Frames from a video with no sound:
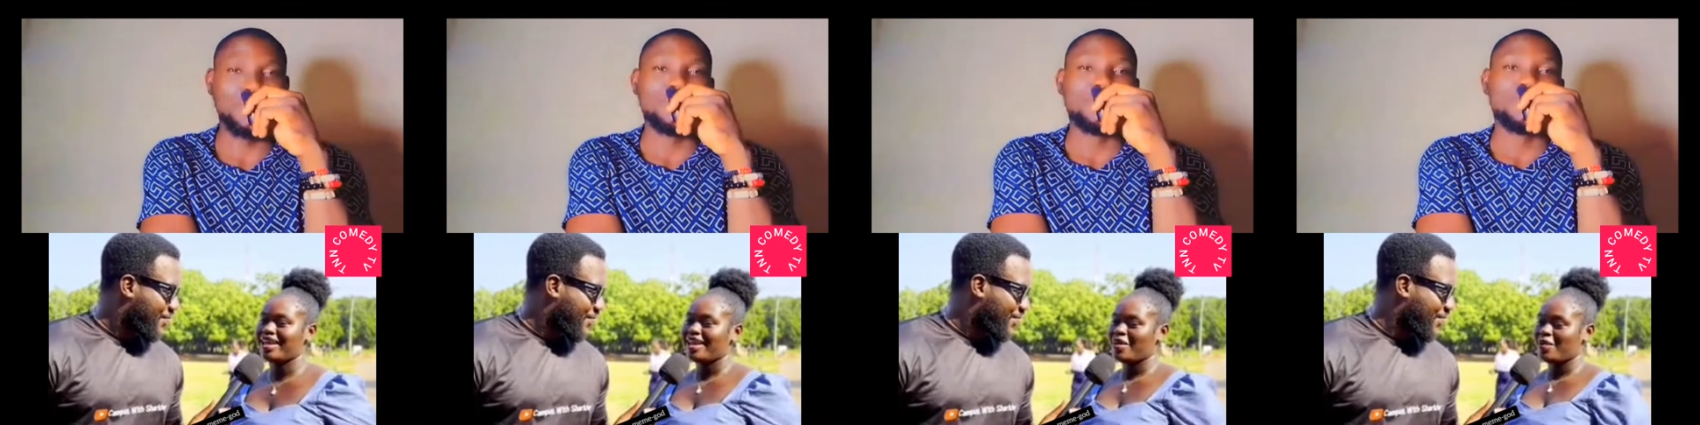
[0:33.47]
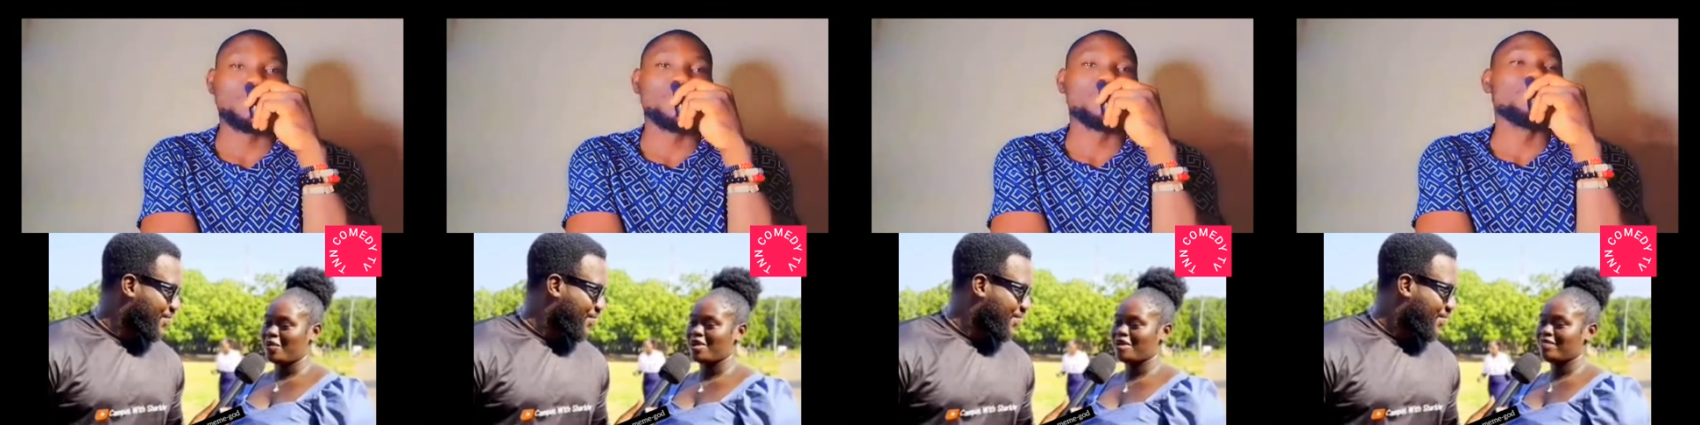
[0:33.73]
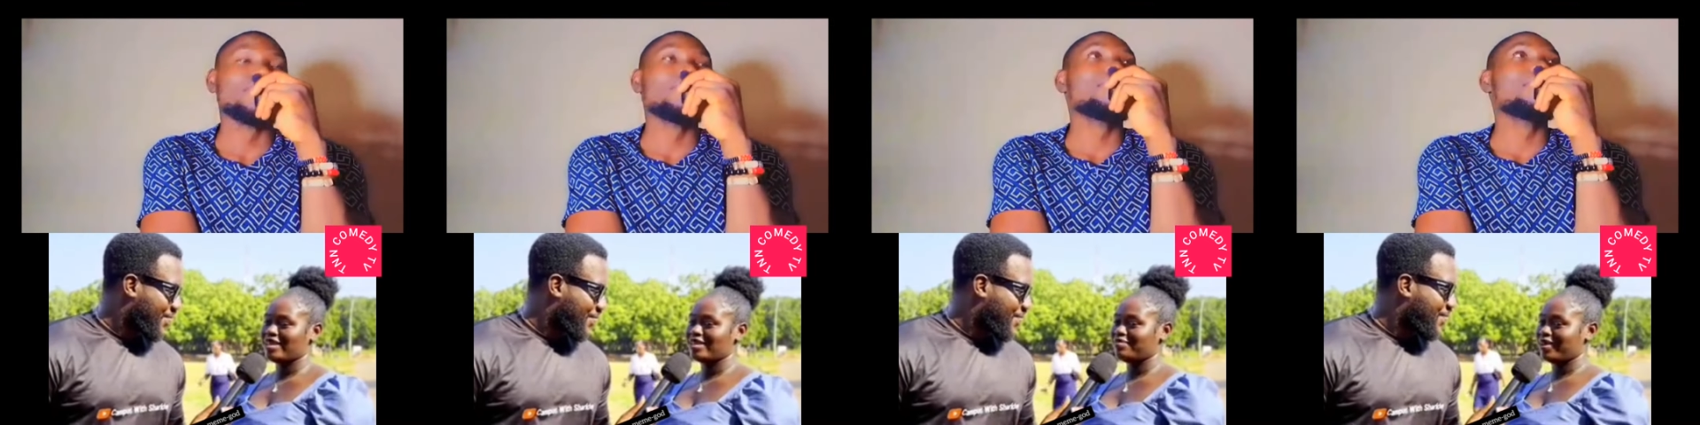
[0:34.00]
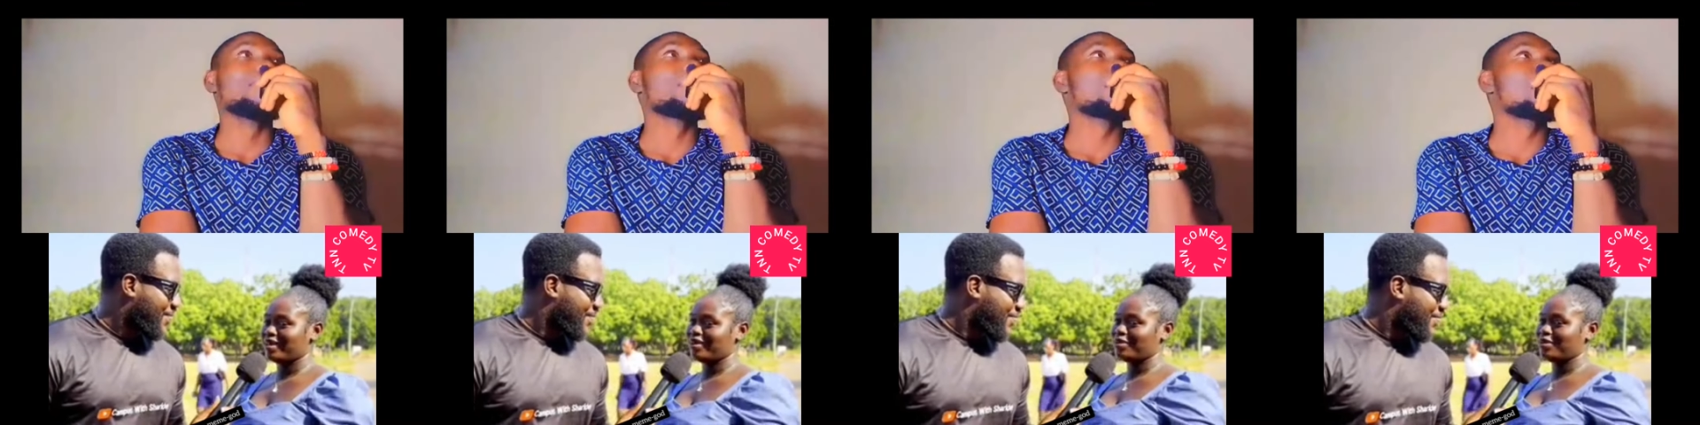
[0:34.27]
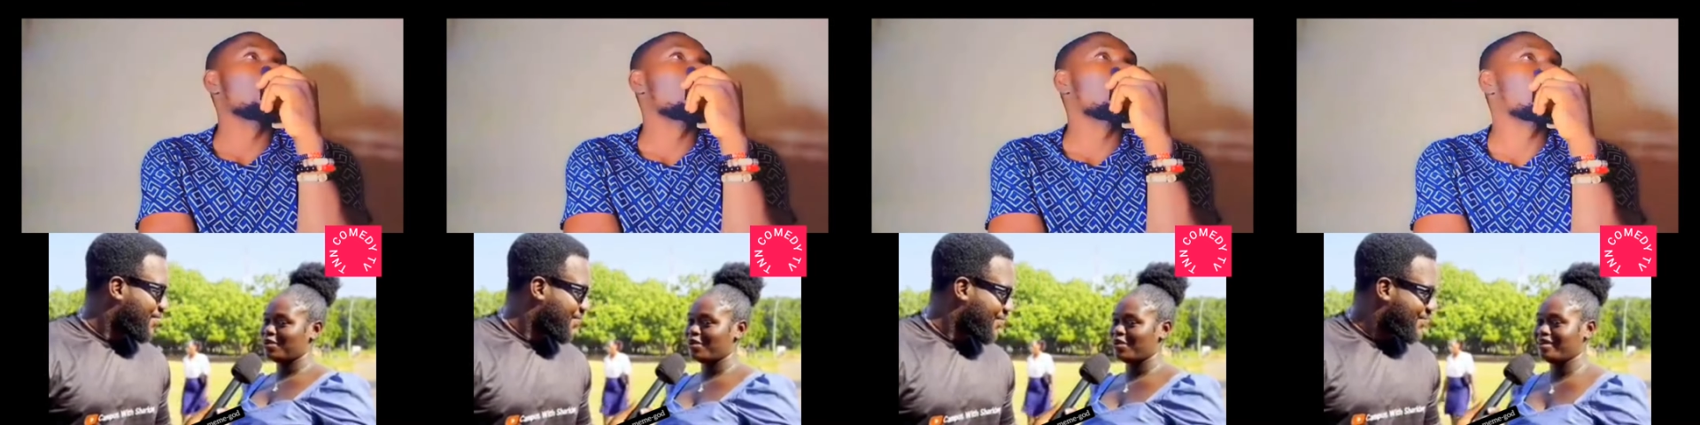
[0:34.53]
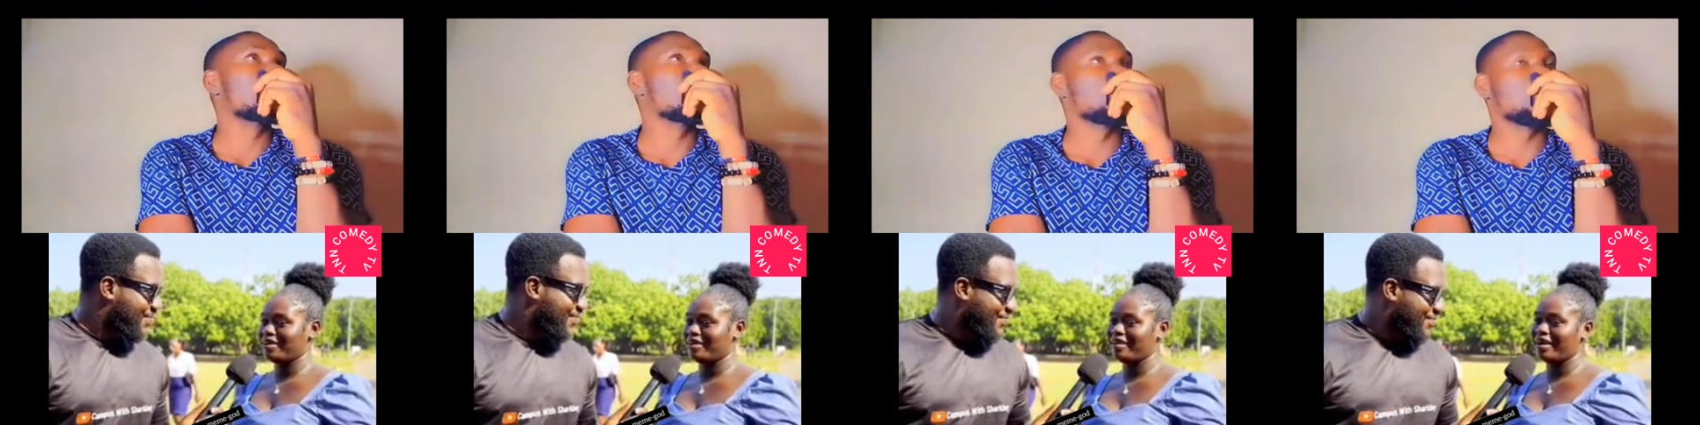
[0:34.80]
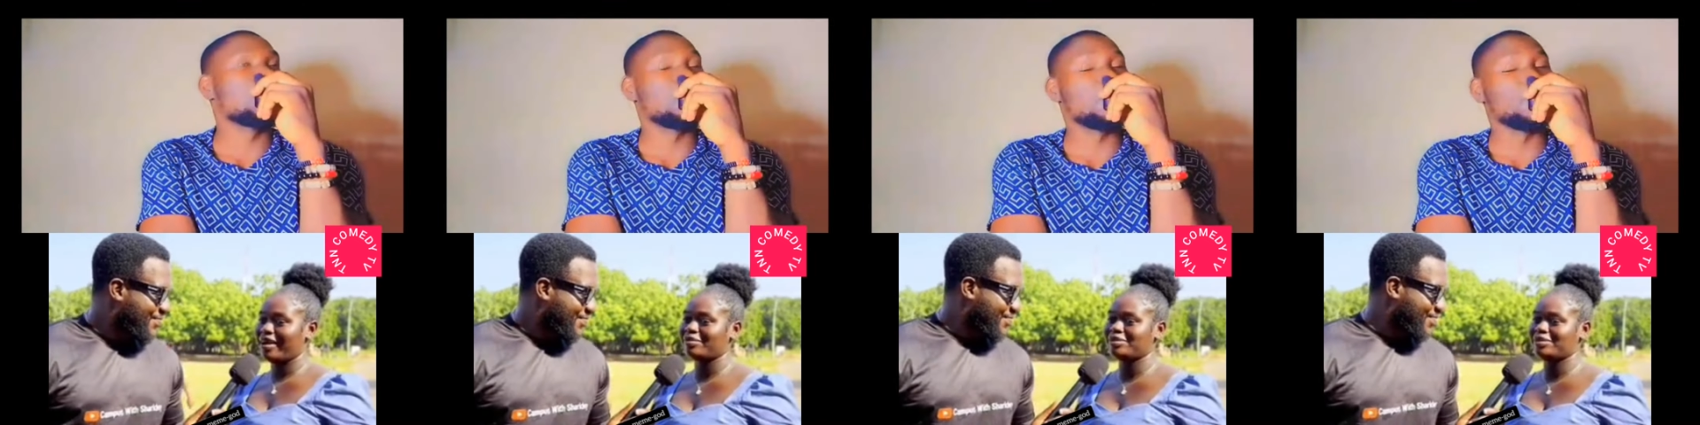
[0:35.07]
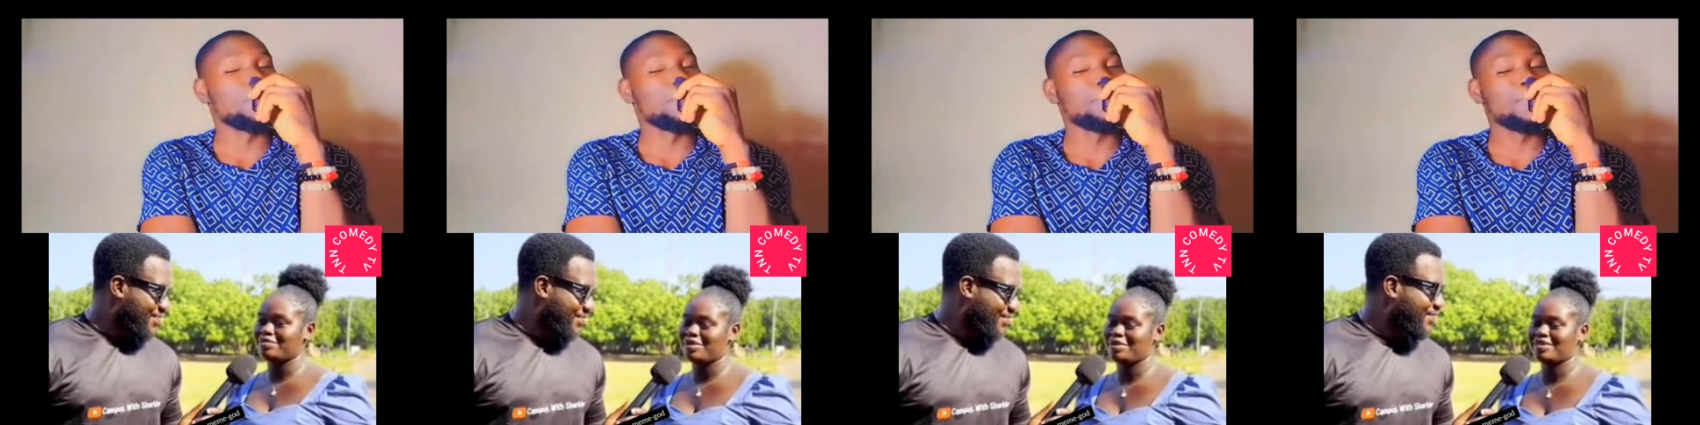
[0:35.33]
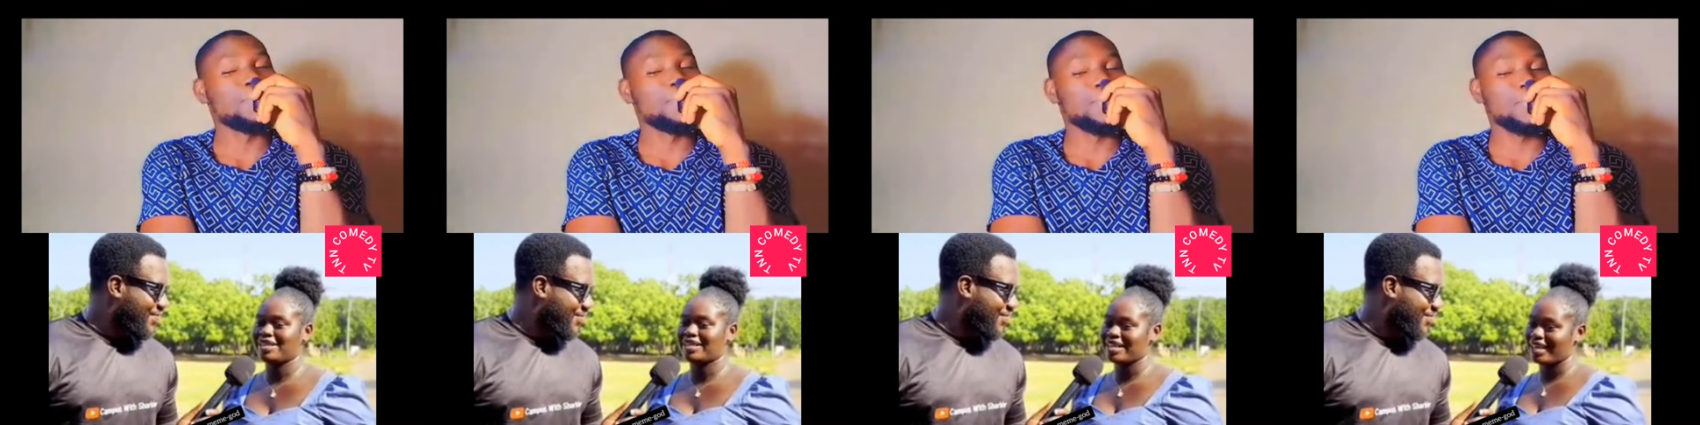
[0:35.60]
Speaker 1: when he met me at the door, he grabbed me, we started